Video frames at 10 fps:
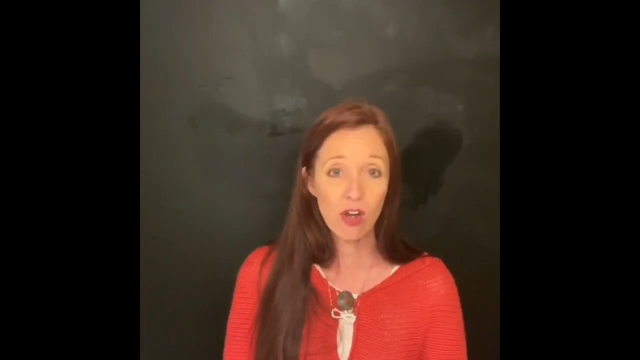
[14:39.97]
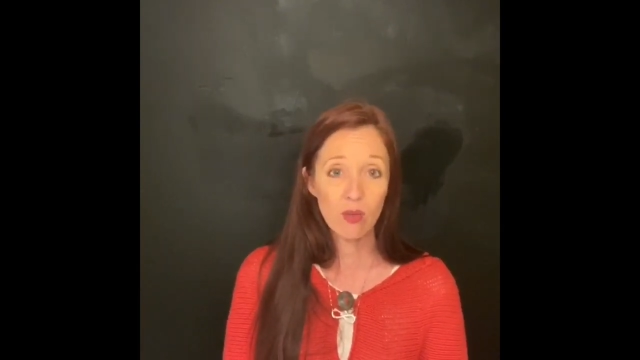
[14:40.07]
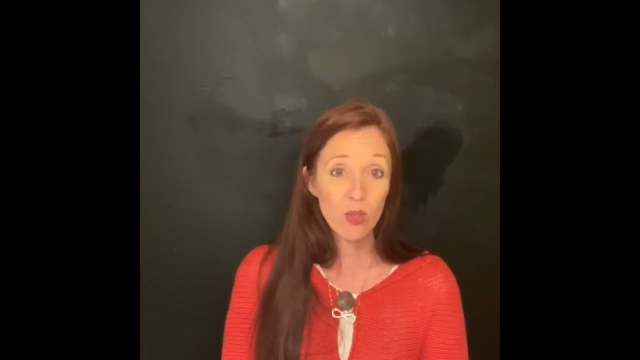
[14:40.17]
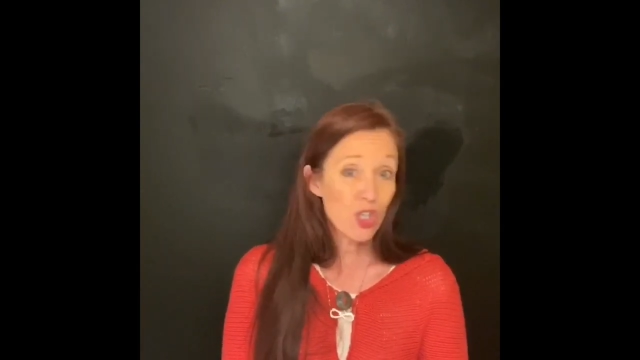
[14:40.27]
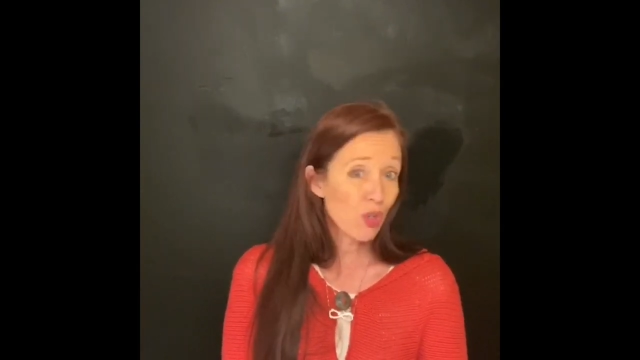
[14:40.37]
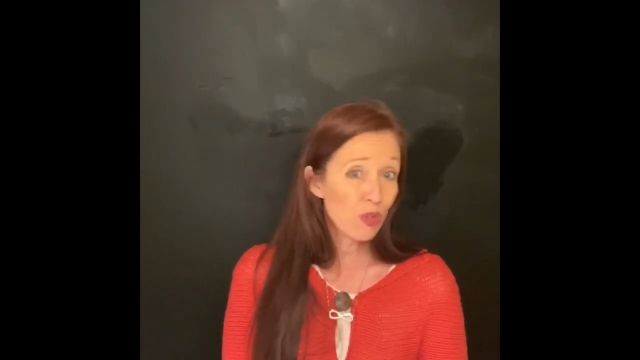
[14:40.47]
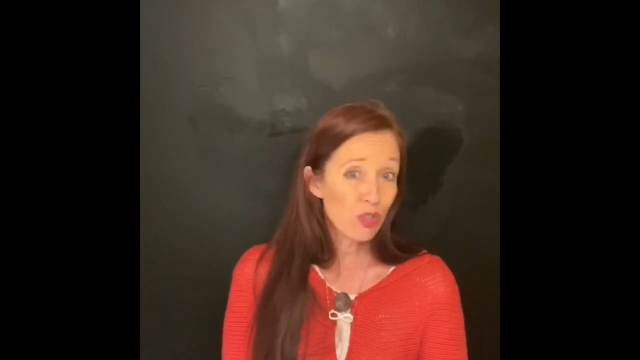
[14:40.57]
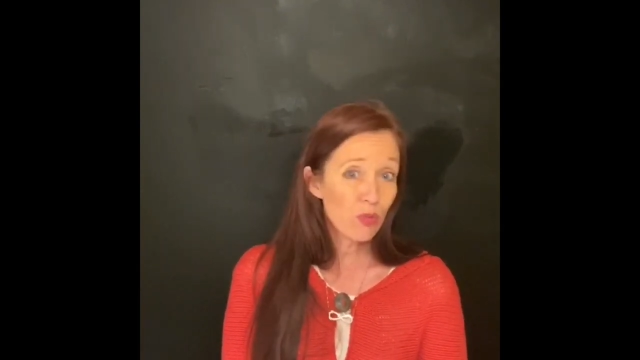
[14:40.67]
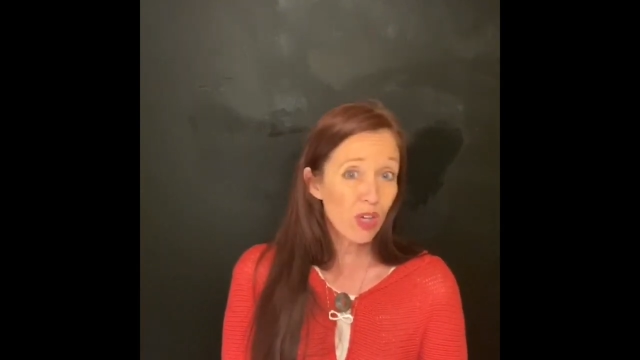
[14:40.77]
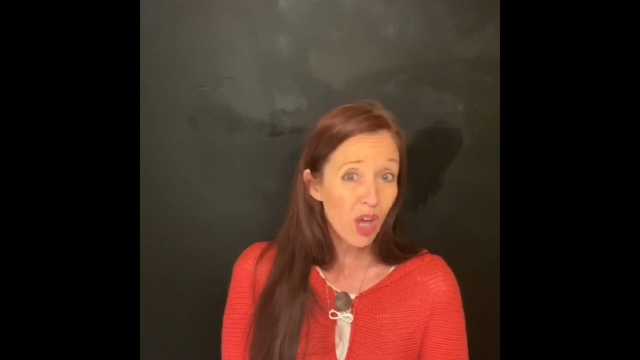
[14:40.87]
and we showed
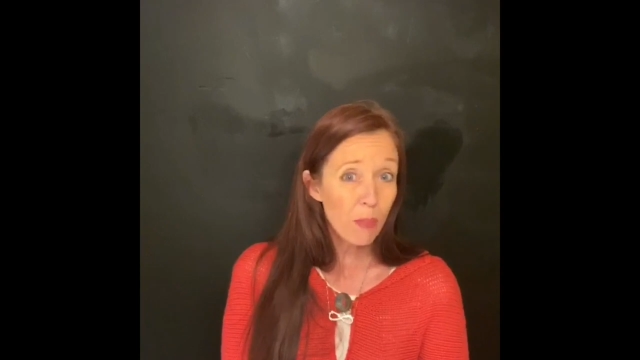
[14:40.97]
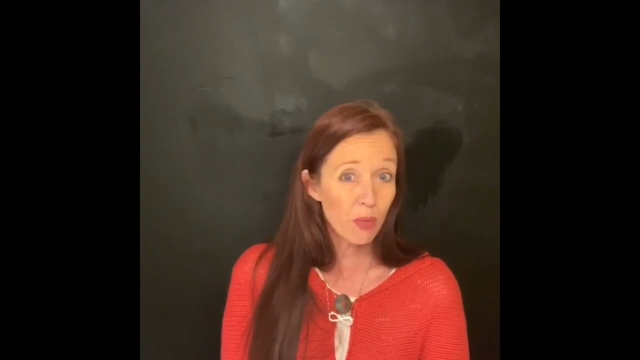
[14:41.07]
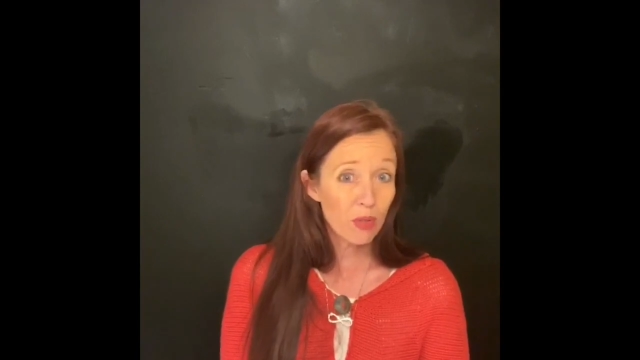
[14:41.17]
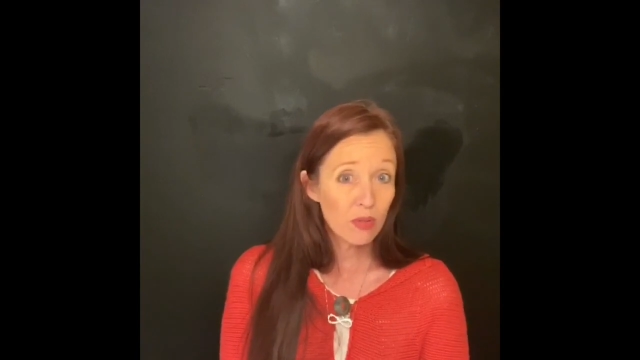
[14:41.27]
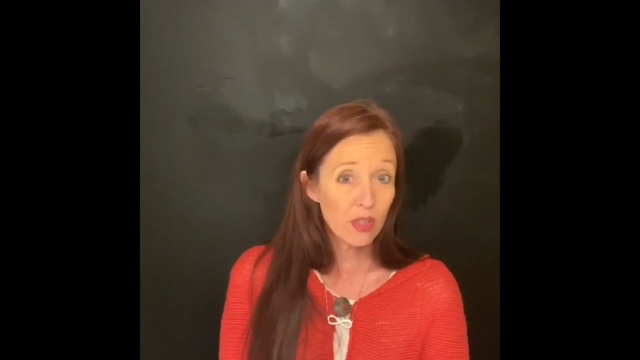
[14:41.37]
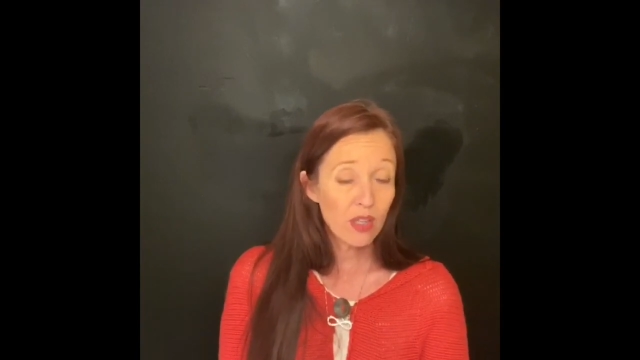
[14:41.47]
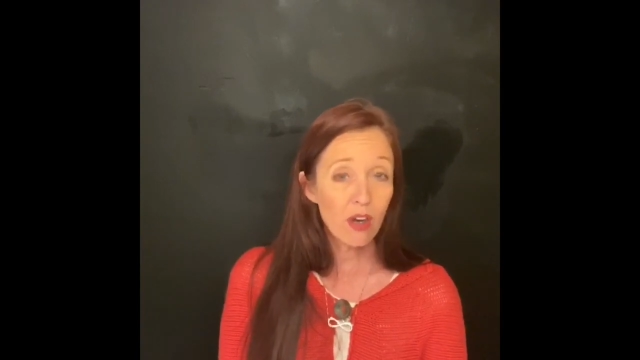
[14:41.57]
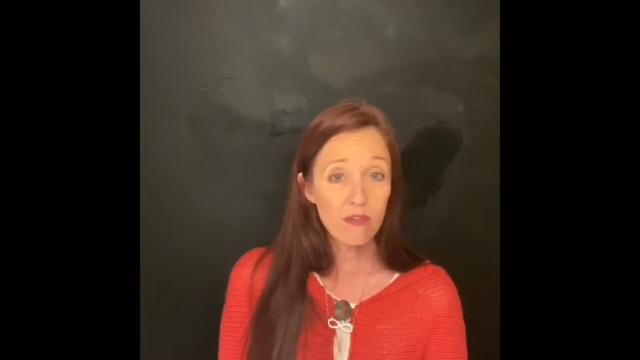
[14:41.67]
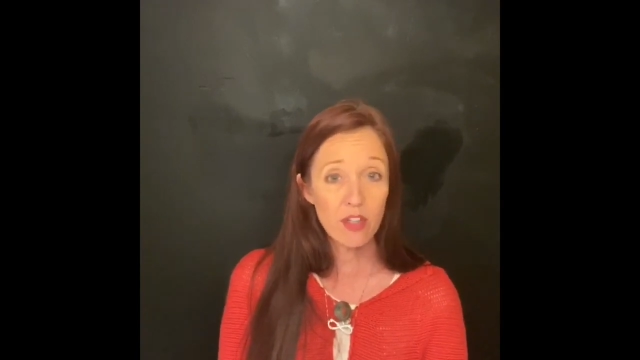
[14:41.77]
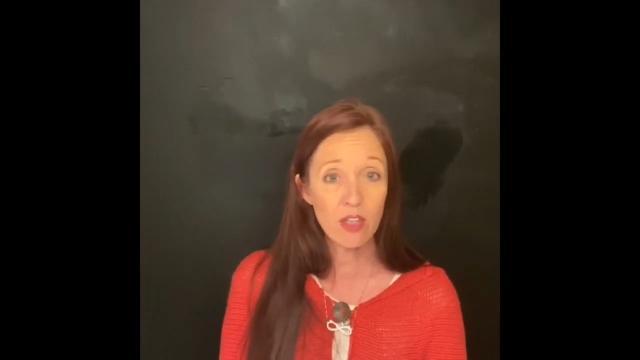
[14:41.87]
you a couple in
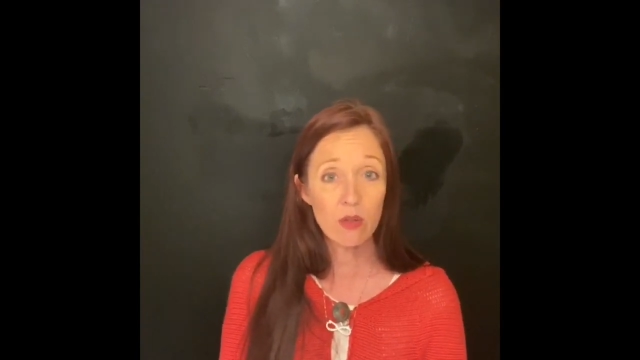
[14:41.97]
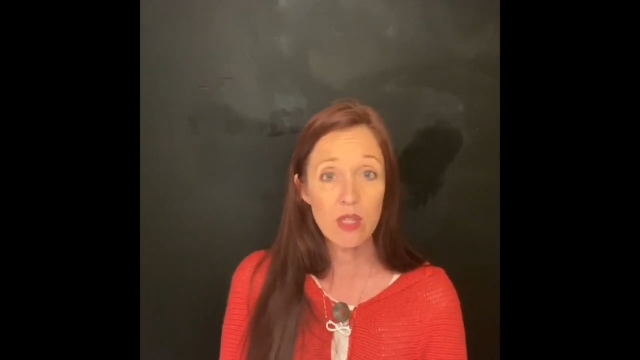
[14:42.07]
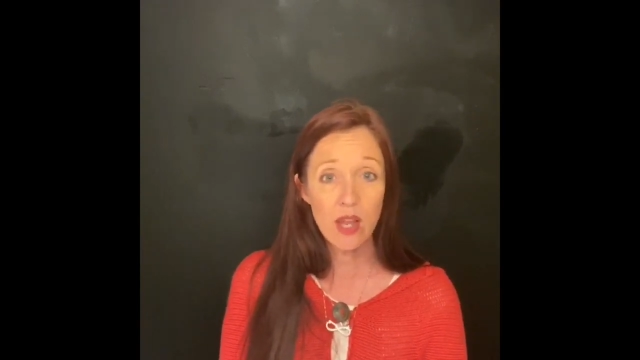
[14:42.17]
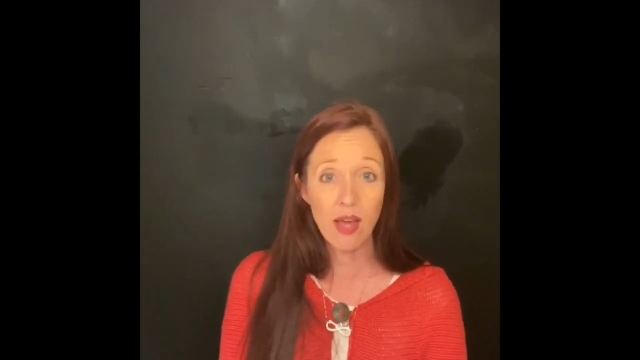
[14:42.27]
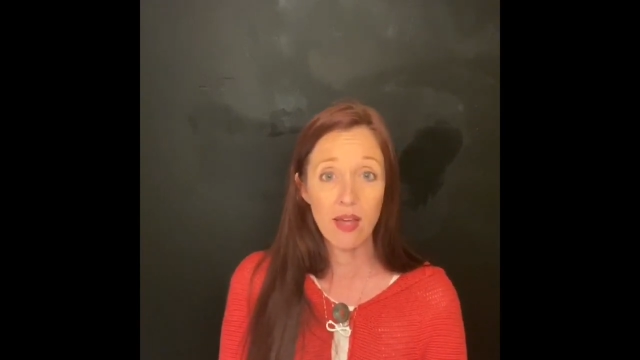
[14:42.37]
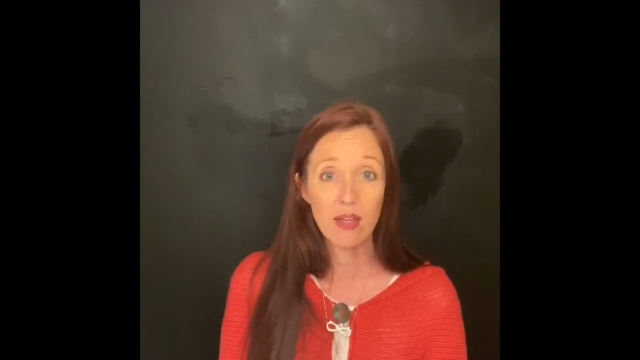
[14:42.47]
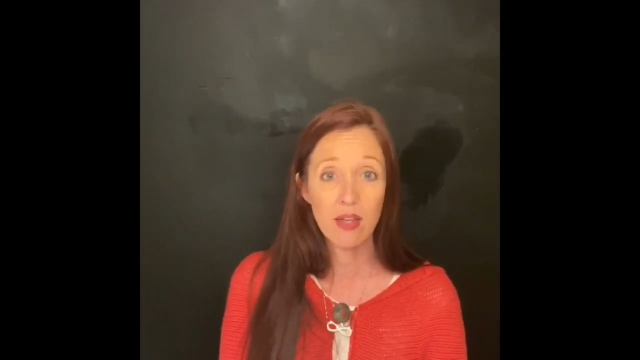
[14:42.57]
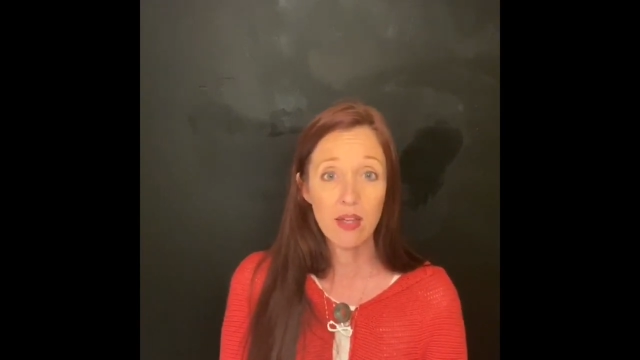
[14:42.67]
our video today.